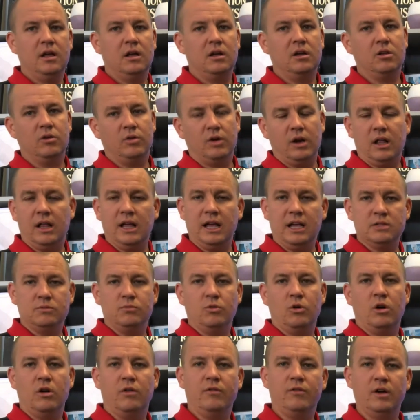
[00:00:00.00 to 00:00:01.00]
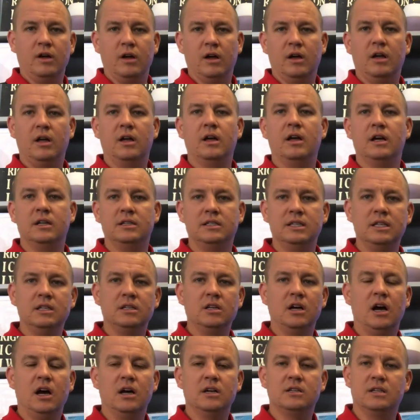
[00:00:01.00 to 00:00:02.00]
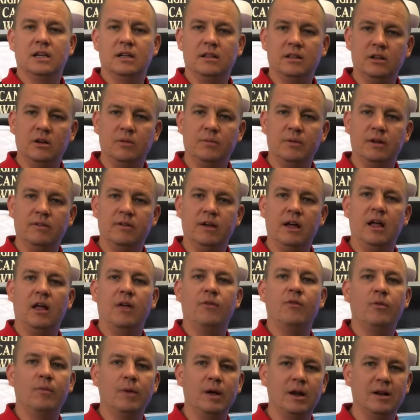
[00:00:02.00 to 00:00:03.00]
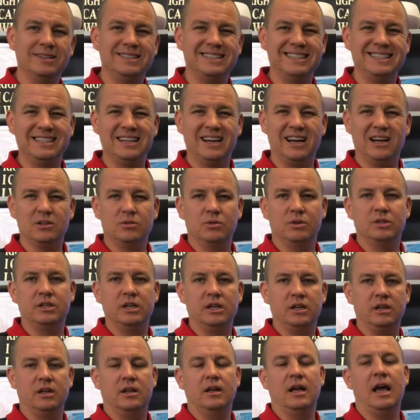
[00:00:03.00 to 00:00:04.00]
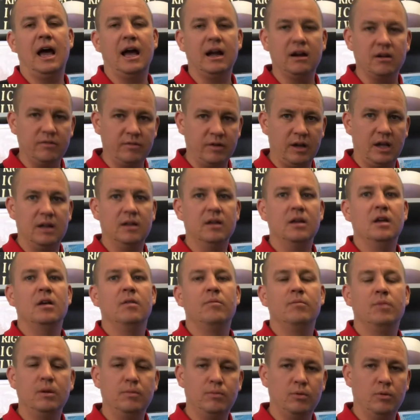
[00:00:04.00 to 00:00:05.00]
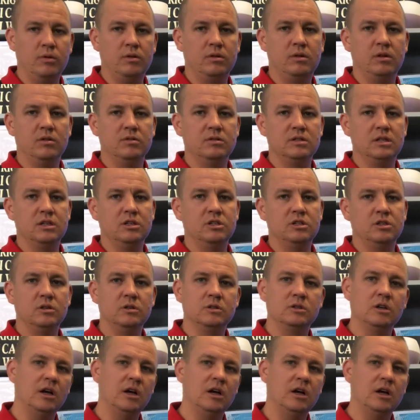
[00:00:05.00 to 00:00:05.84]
Chlorella has more of a detox, a little bit of a heavy metal detox, which can aggravate people with those issues.